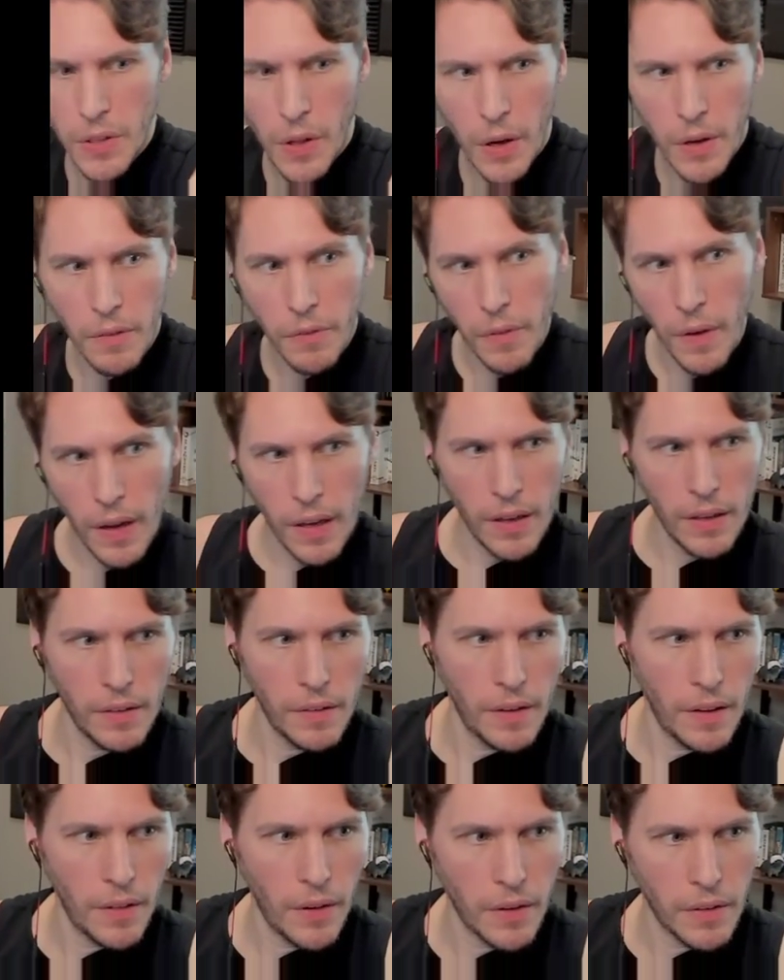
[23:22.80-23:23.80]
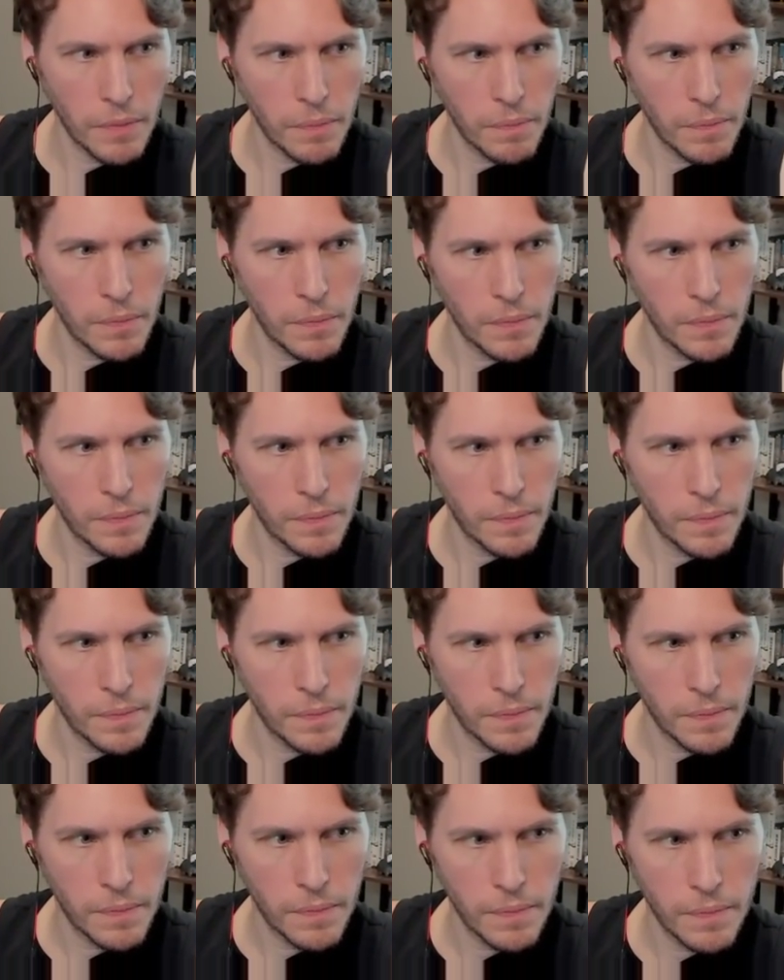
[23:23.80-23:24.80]
lot of, uh, a lot of...
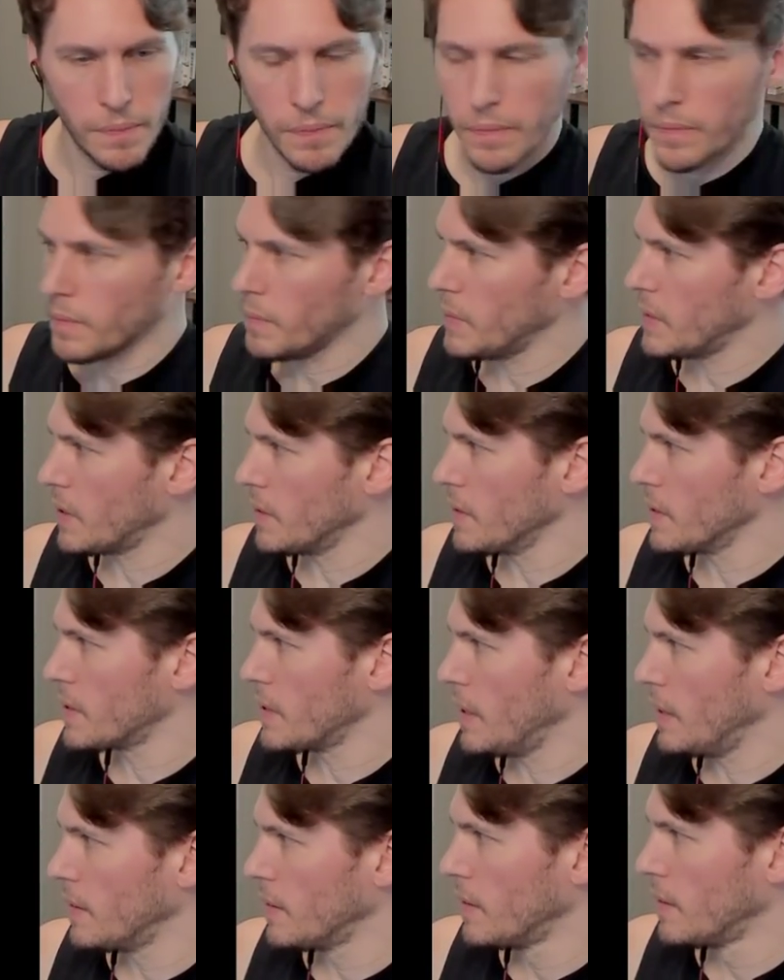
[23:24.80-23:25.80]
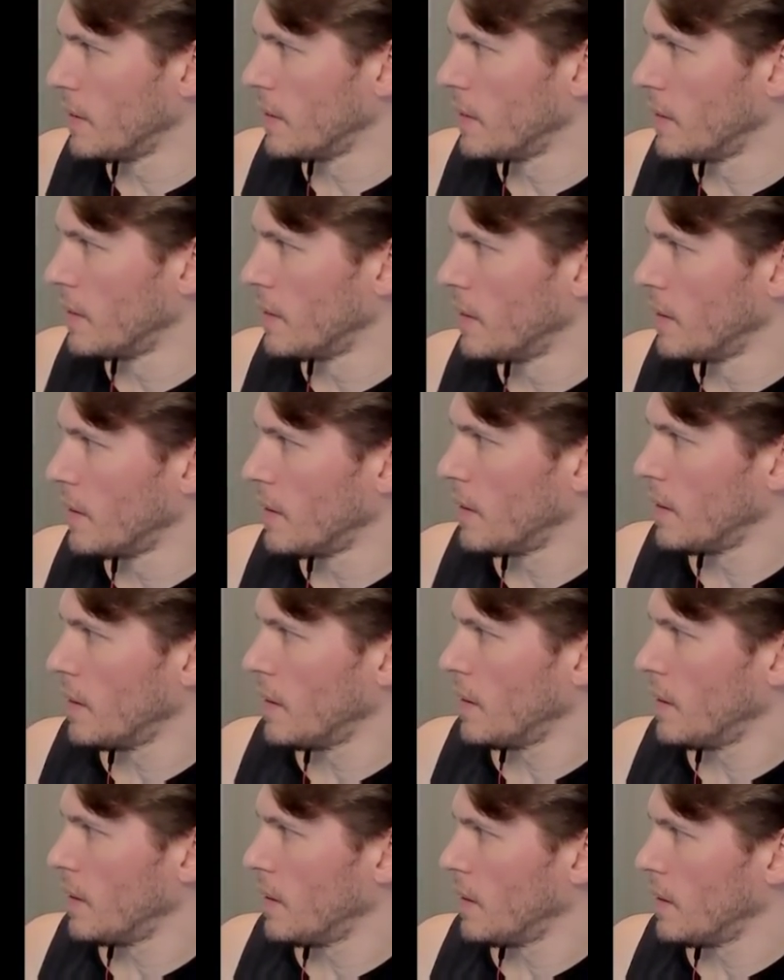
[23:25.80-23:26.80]
Let me turn this down.
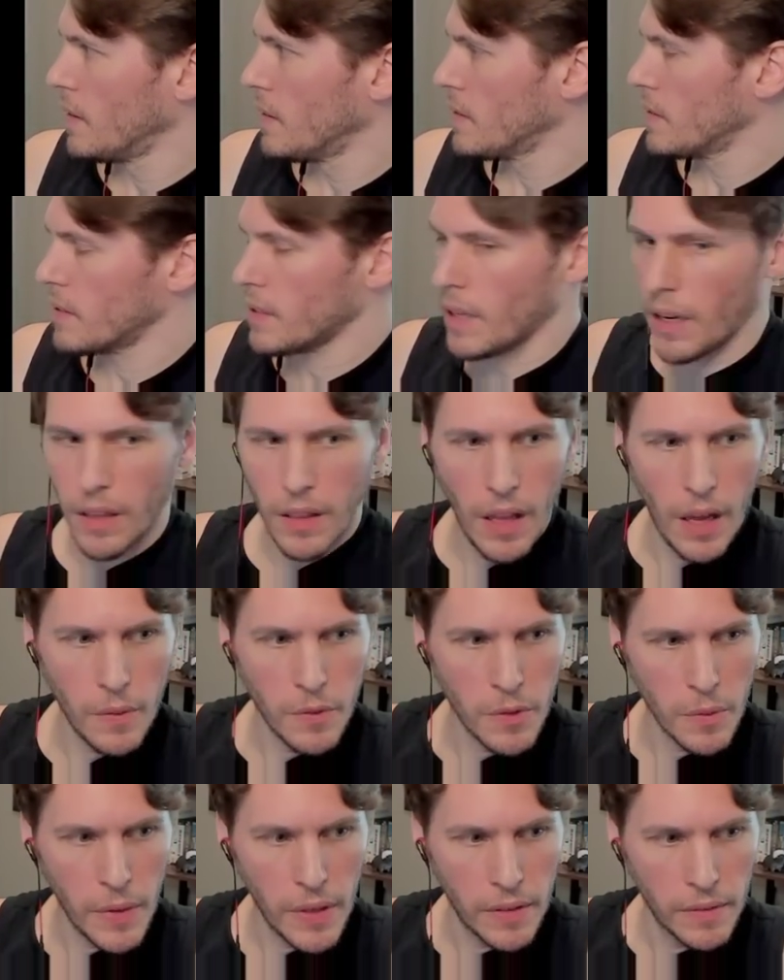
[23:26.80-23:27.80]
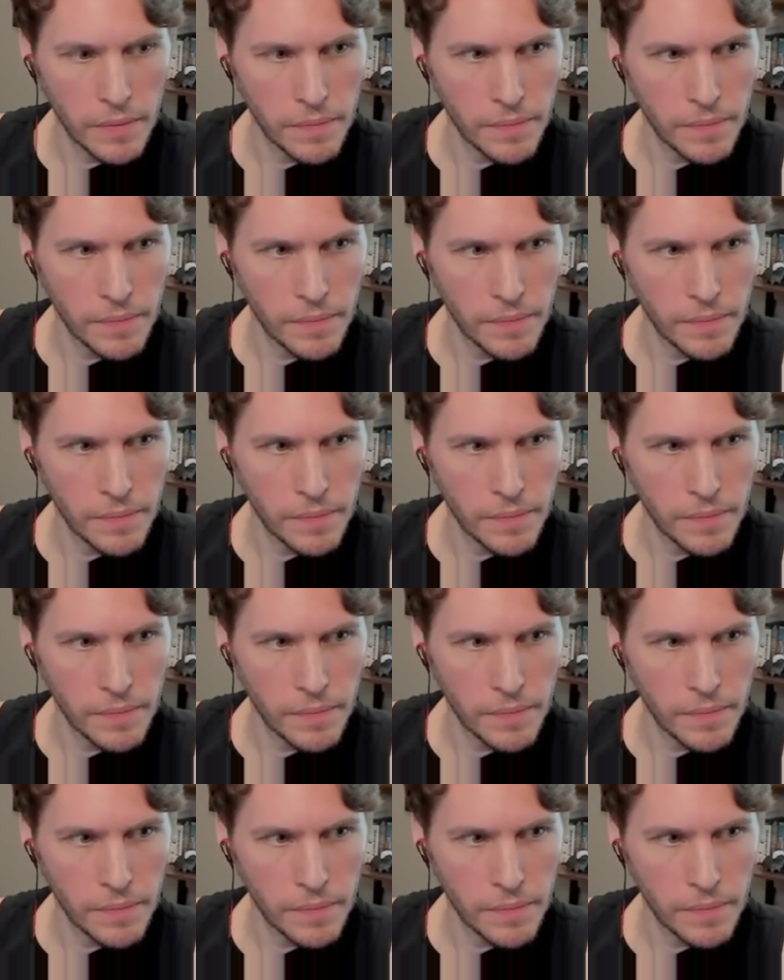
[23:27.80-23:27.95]
It's kind of loud for me.